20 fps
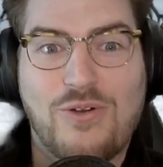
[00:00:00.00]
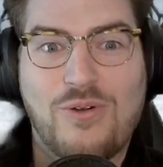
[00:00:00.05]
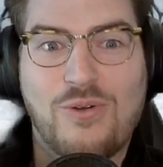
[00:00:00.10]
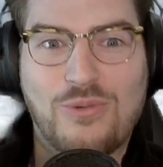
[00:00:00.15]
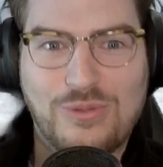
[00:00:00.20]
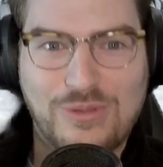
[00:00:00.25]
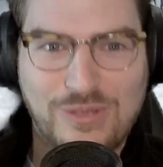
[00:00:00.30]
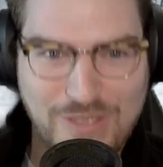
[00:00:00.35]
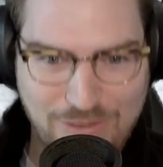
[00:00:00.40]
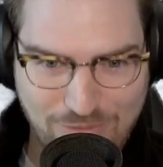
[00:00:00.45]

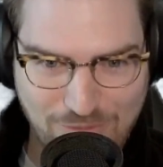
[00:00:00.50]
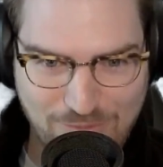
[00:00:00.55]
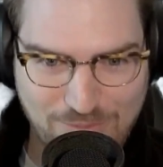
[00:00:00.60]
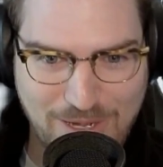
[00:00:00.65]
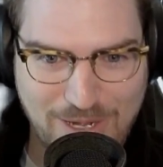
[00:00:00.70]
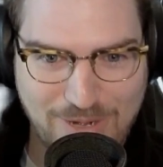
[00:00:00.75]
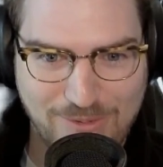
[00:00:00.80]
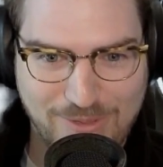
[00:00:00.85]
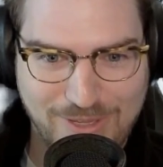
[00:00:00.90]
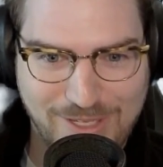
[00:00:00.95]
only
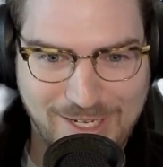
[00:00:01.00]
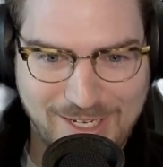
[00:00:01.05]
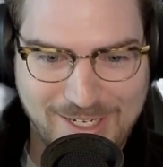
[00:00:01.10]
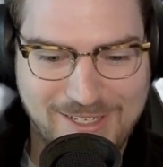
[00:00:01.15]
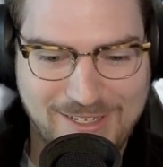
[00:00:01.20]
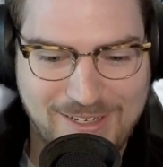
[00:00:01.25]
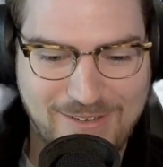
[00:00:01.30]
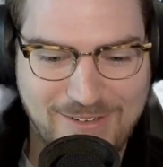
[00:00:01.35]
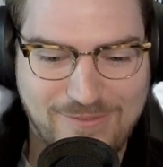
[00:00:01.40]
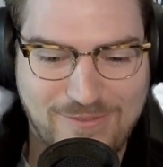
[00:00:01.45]
repair
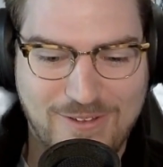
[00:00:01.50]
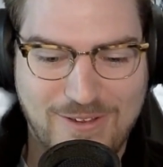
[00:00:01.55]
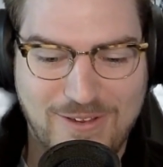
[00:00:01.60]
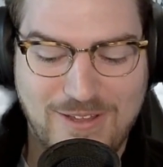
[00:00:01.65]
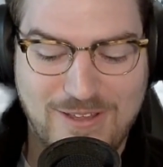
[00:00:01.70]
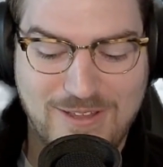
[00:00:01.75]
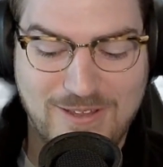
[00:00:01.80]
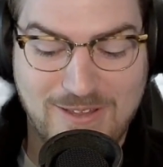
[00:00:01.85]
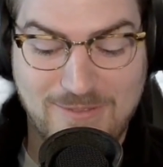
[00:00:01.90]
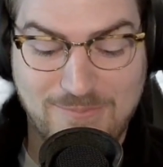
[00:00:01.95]
related if
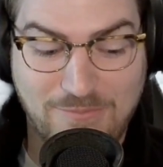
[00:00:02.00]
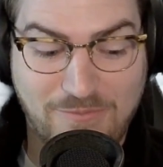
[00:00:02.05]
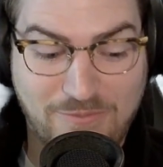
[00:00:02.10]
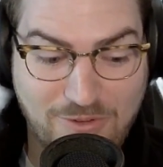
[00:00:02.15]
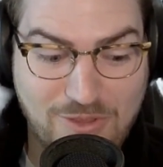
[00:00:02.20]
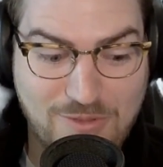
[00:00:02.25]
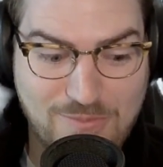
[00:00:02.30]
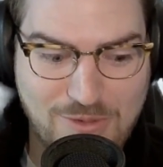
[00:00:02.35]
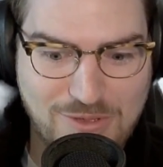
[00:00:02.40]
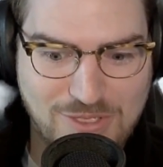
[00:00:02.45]

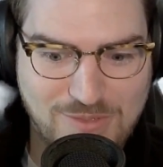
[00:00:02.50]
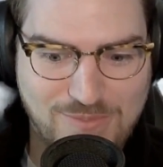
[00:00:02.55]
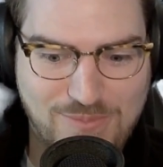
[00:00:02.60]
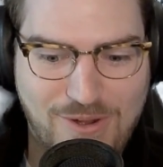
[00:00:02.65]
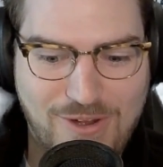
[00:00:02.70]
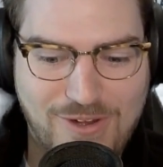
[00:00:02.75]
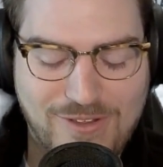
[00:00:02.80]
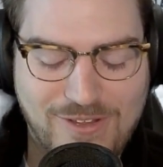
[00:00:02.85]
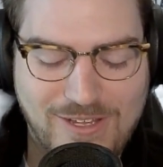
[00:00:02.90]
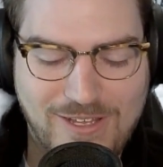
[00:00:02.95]
for the most
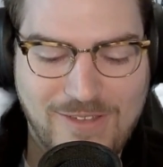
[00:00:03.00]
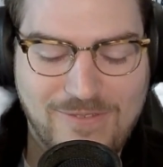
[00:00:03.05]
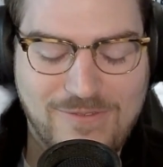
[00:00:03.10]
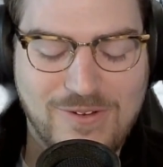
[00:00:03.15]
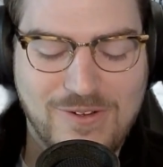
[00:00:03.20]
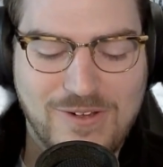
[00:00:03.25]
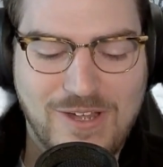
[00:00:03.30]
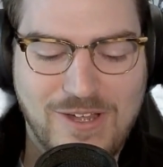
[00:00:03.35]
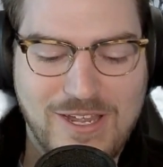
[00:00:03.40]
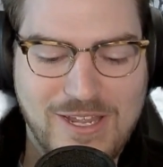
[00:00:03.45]
part. Like if
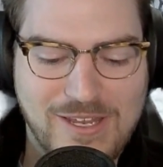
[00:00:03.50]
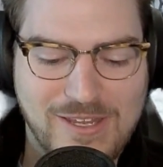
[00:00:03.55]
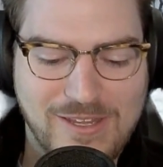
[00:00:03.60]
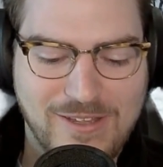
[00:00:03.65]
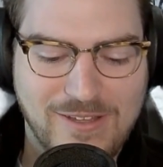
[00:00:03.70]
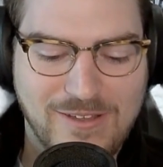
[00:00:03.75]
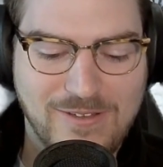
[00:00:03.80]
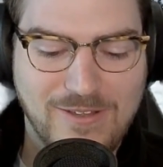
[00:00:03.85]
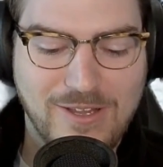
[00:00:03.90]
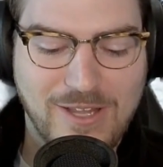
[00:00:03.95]
you're not in
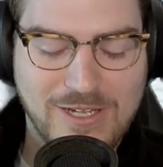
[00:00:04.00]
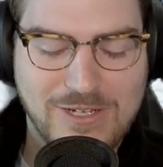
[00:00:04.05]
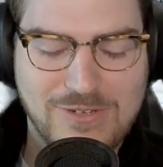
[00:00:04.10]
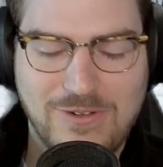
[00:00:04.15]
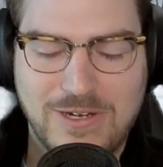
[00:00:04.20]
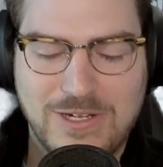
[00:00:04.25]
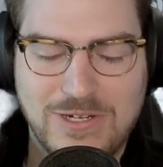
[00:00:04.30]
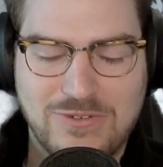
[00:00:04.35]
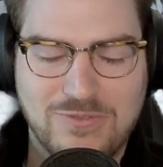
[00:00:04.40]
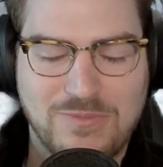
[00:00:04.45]
the
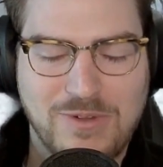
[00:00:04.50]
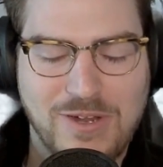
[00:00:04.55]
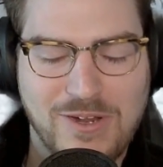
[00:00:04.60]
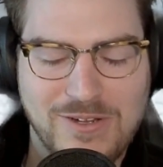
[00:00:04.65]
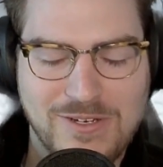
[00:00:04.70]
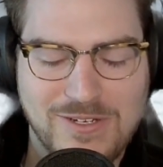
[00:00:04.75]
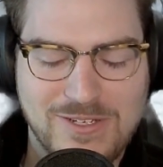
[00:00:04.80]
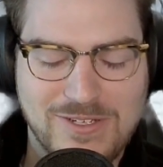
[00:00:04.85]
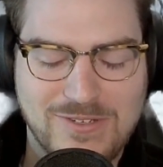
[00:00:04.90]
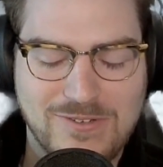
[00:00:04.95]
electronics repair
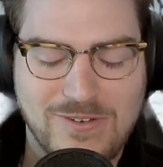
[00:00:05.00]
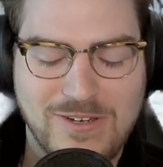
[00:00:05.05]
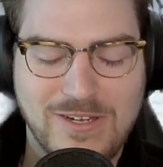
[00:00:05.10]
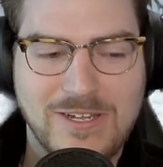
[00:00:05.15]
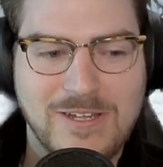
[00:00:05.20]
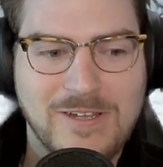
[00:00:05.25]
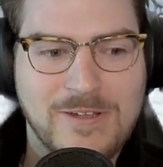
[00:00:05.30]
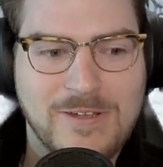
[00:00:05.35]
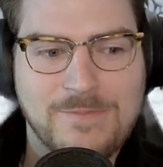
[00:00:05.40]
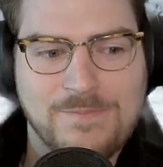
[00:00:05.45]
industry,
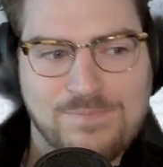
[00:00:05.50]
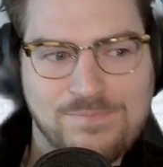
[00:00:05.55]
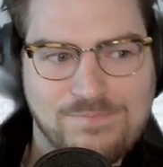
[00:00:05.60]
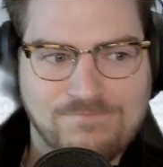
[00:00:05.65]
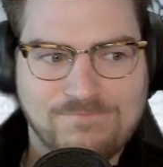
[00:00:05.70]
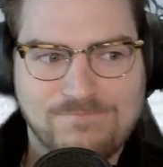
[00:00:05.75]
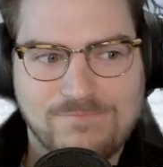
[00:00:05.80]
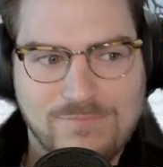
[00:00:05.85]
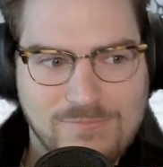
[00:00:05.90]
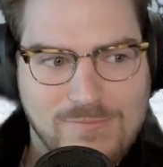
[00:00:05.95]

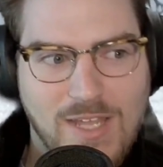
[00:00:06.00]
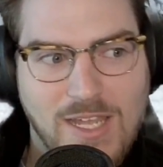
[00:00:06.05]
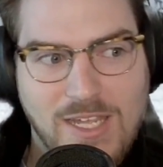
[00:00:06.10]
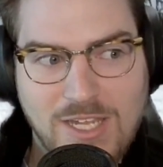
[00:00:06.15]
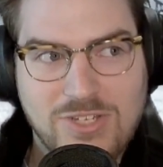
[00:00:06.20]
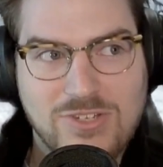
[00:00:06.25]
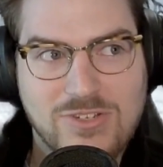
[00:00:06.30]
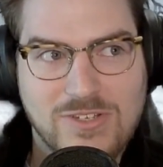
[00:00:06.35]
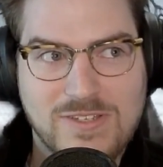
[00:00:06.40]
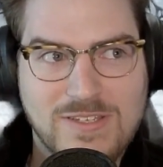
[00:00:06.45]
I
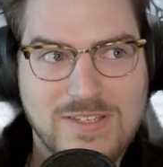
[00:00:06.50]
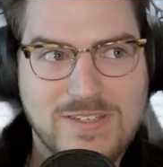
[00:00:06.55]
guess you could see